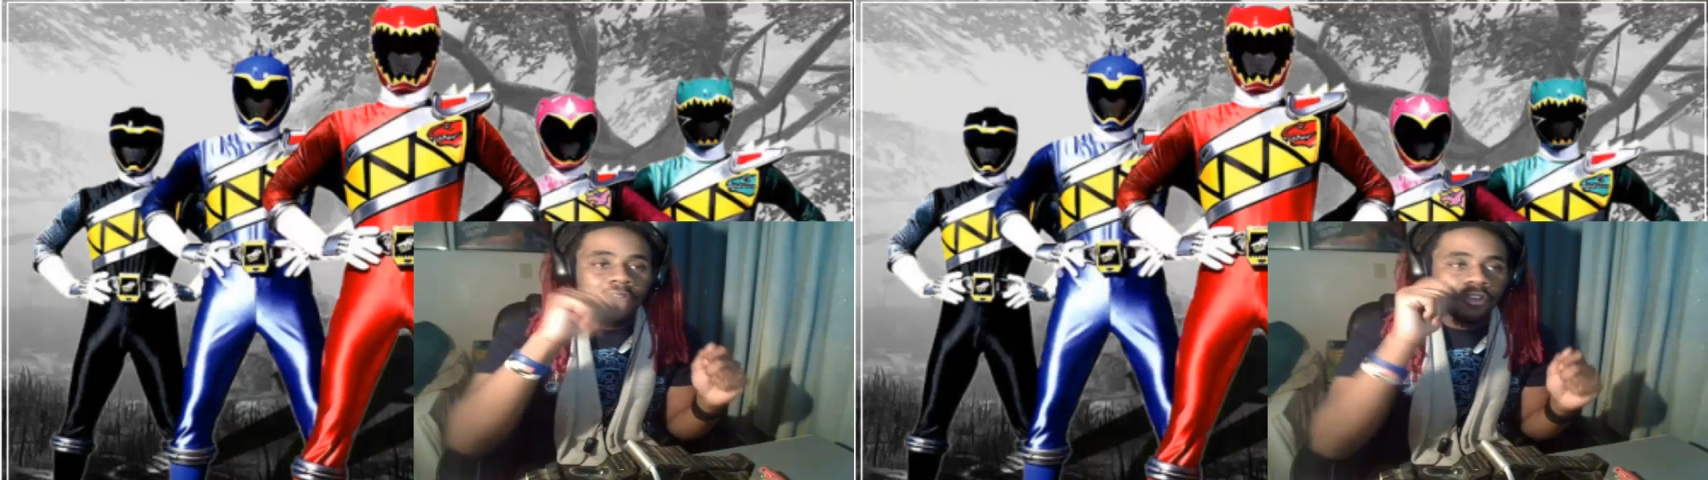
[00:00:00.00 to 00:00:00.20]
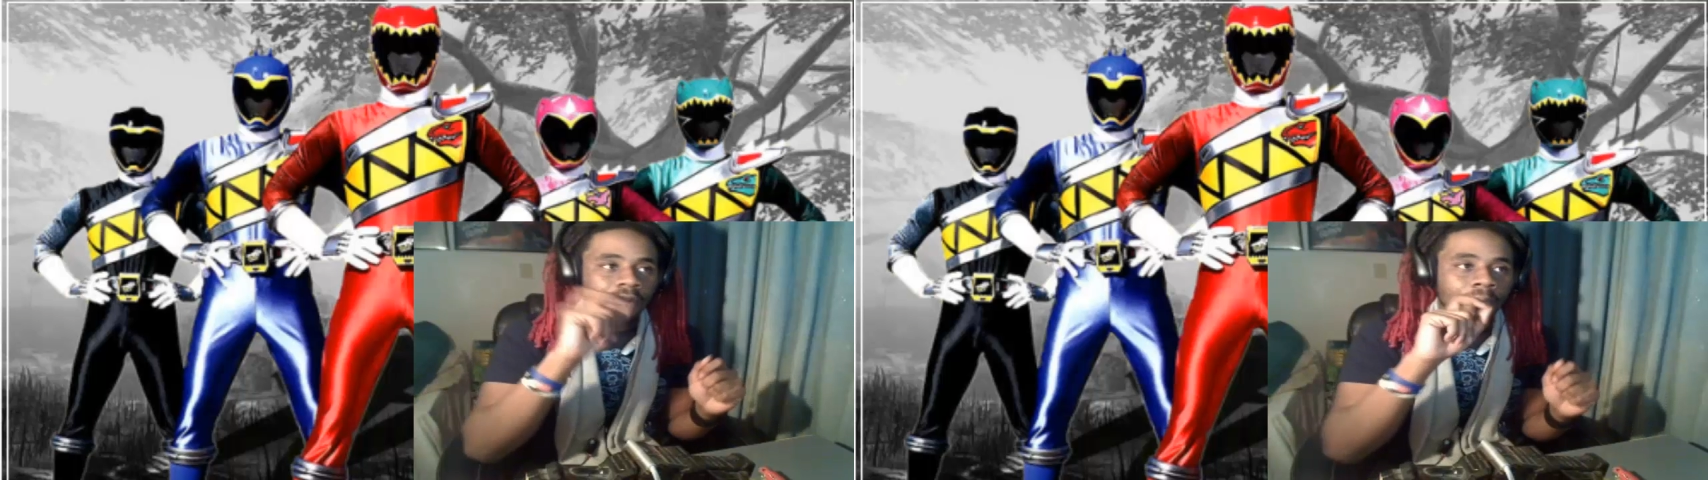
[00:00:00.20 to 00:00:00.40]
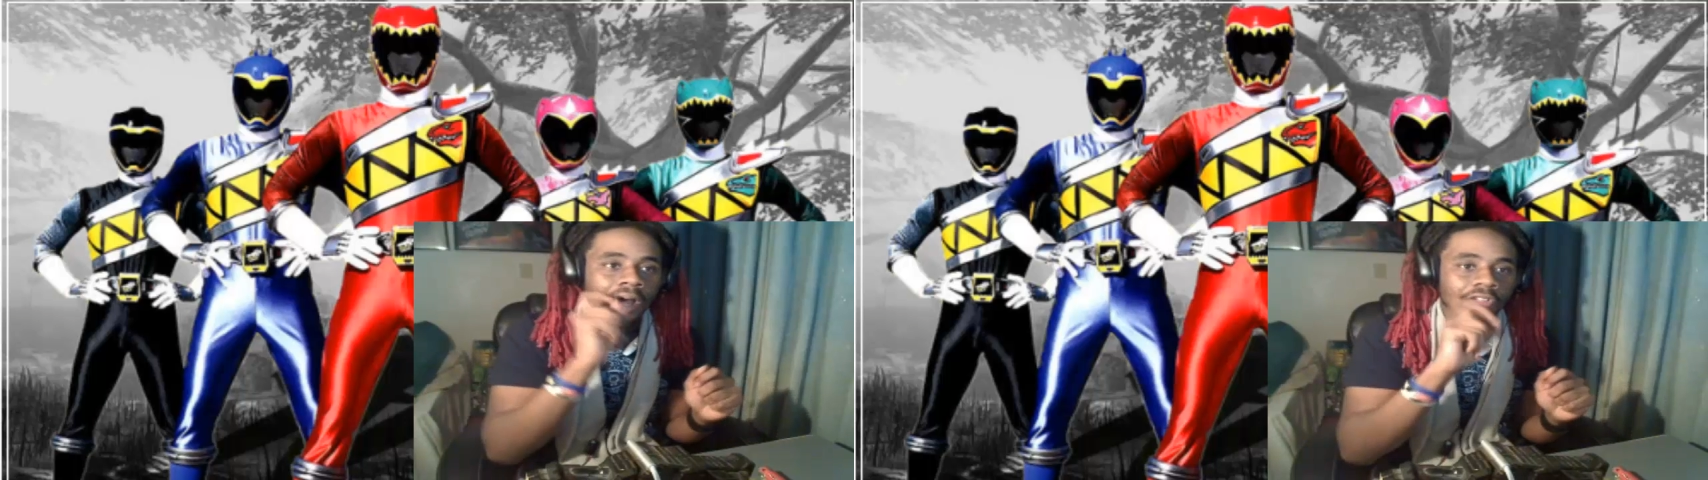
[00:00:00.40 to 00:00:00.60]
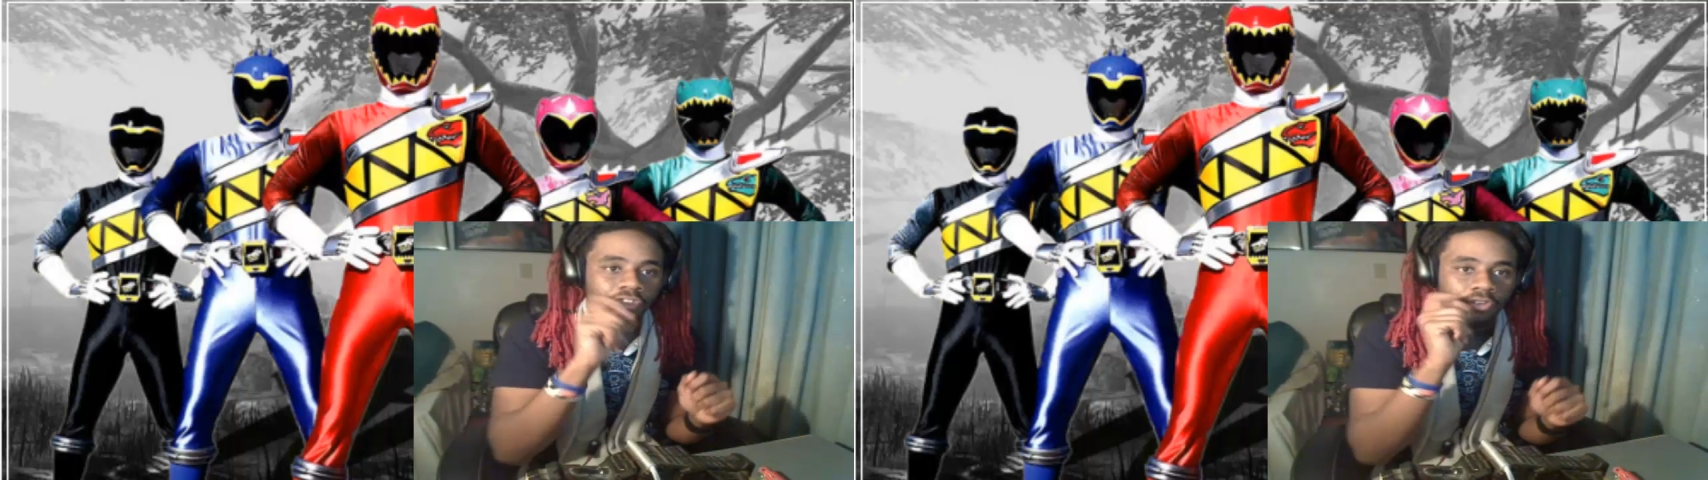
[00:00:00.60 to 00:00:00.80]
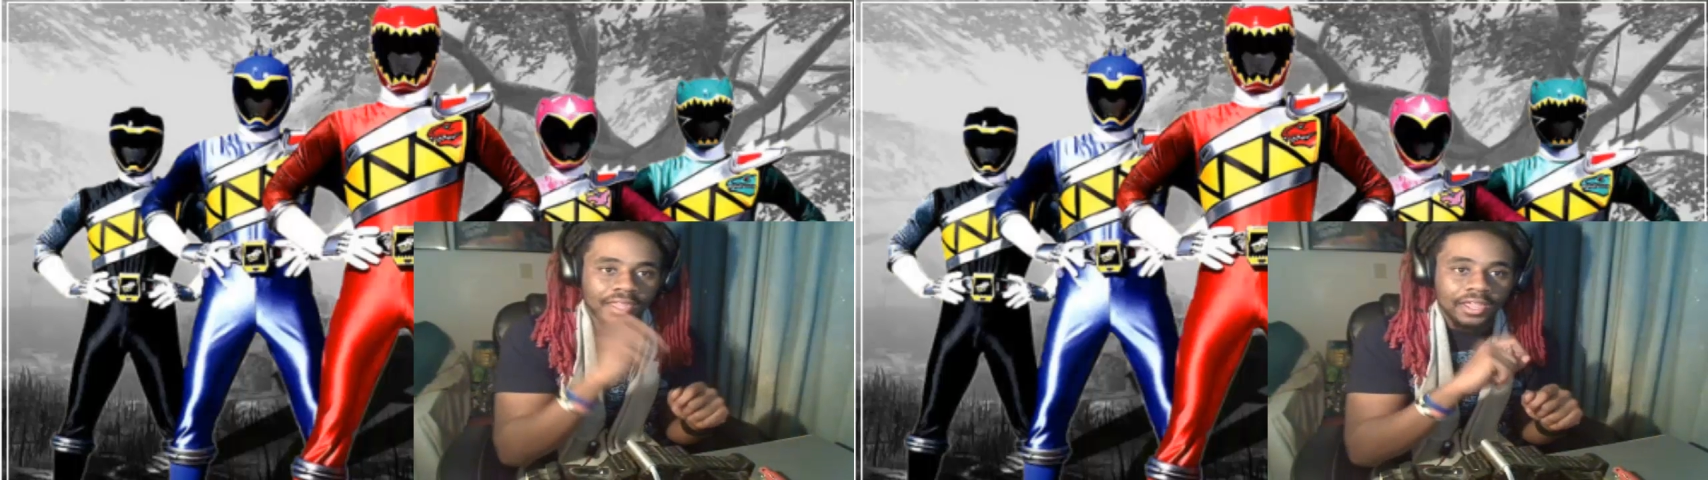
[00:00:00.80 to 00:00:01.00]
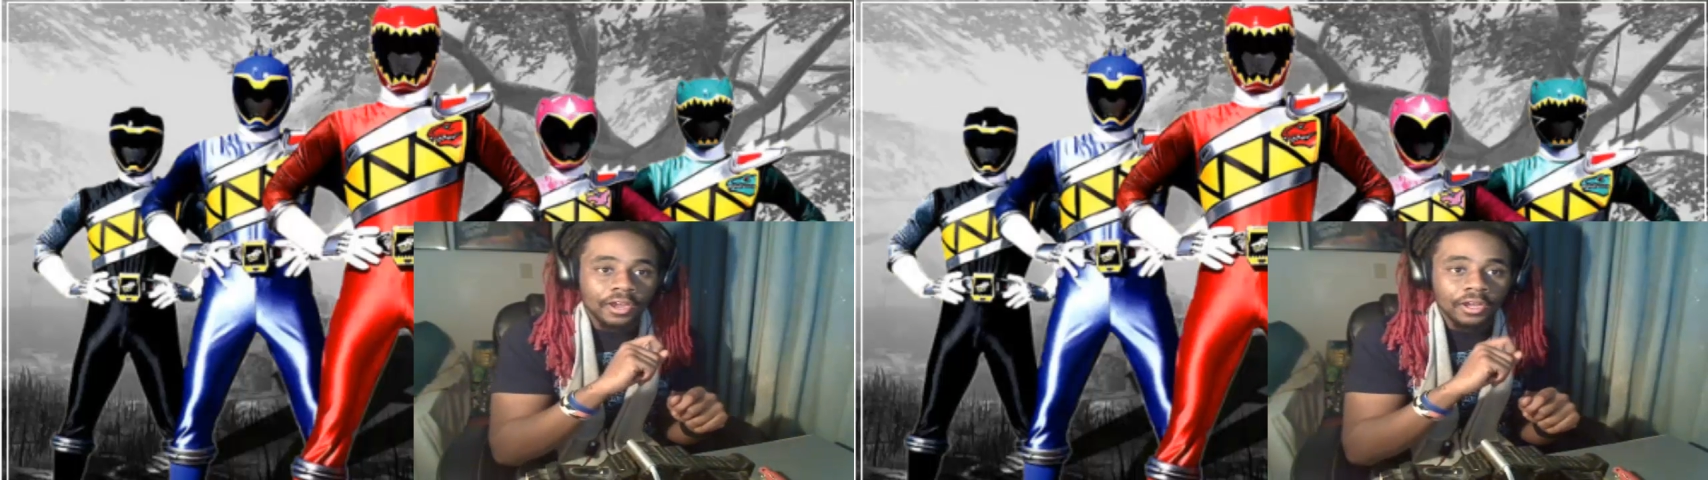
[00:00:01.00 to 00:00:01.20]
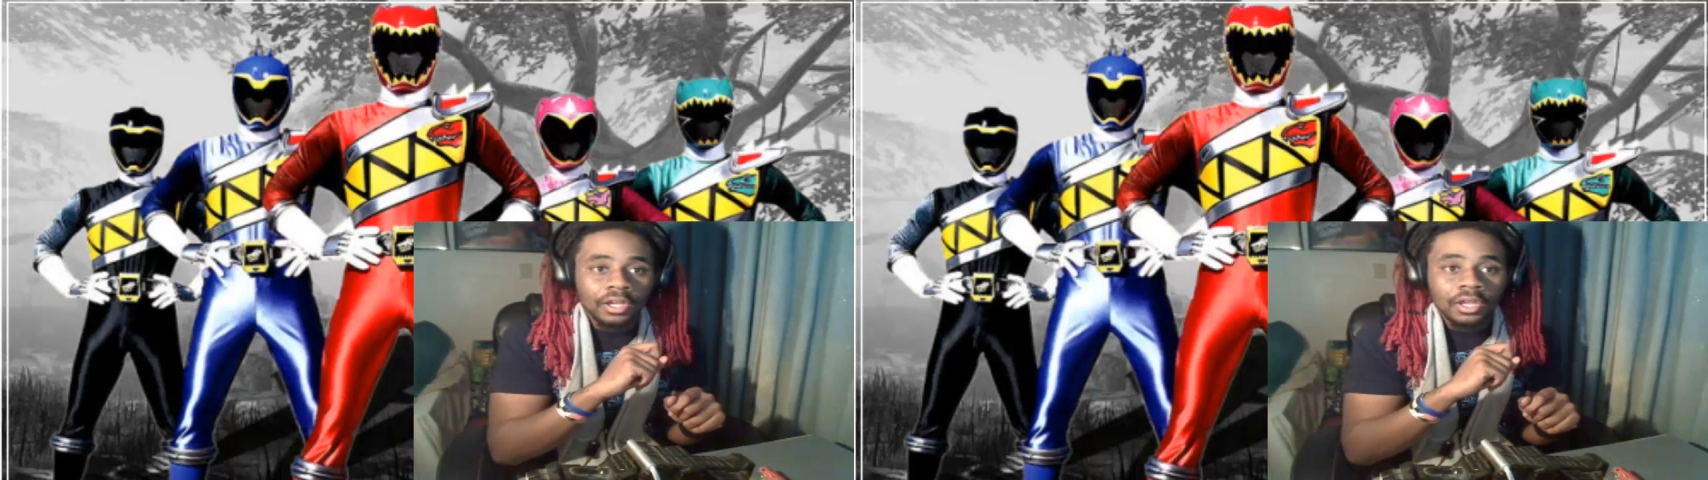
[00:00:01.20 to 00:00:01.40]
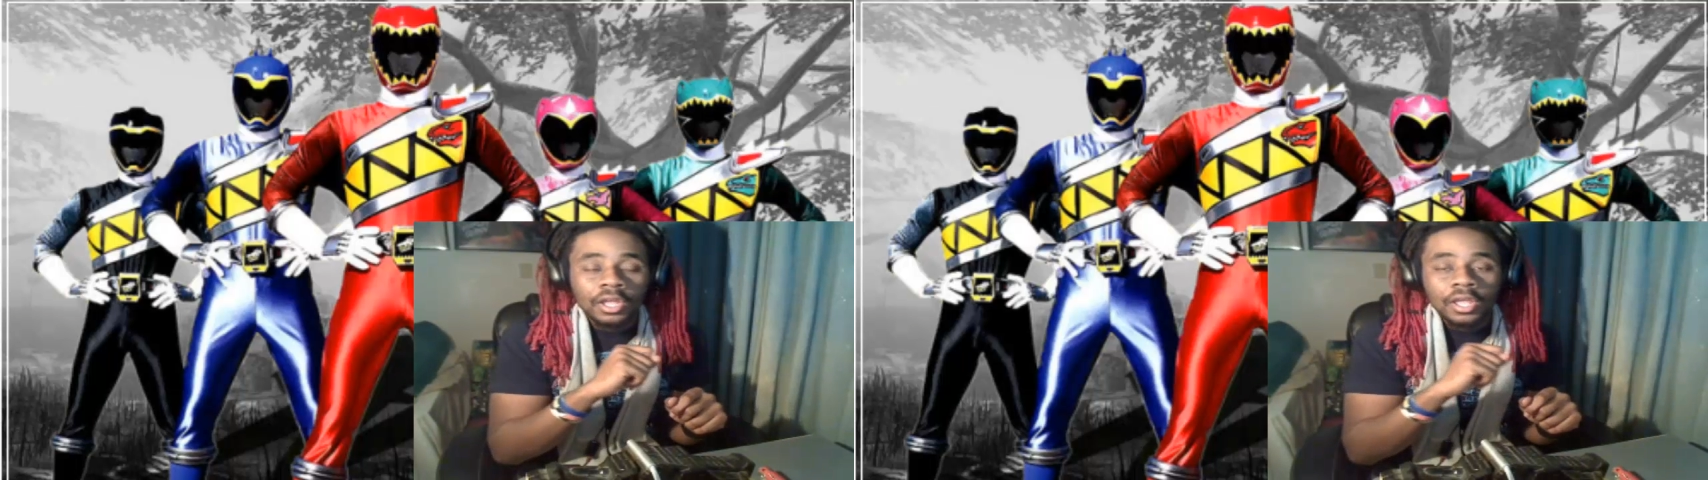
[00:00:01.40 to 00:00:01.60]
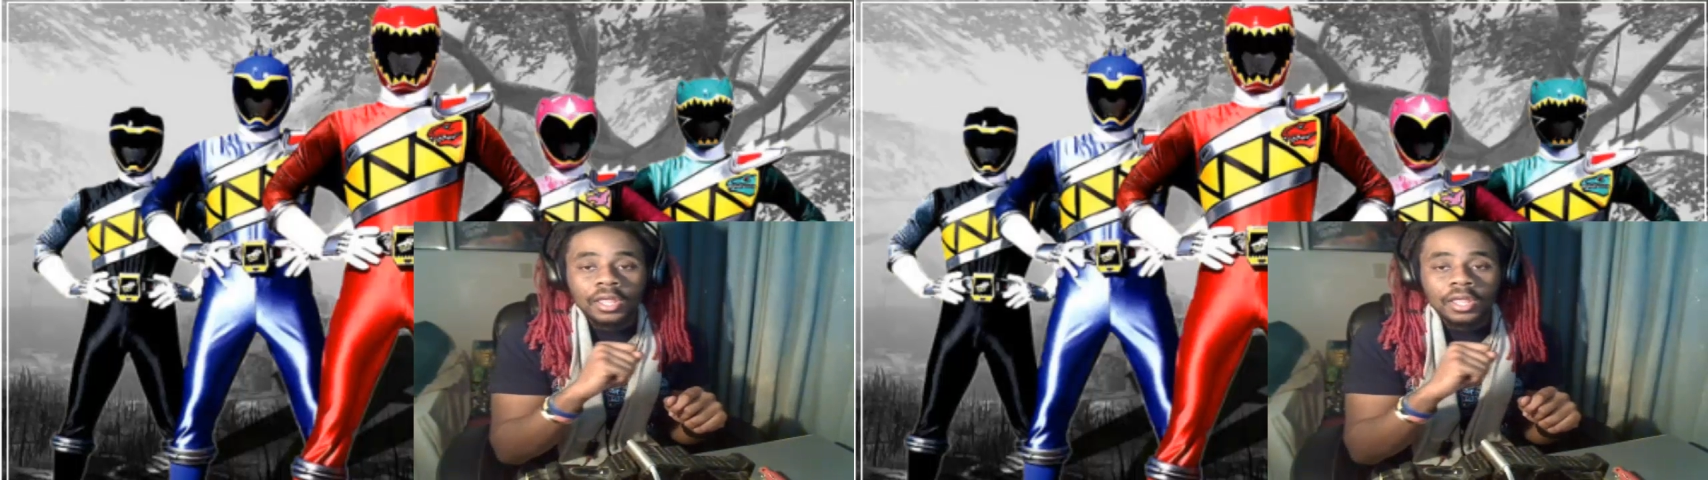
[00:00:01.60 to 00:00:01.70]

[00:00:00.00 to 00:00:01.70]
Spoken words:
find out there's a monster there,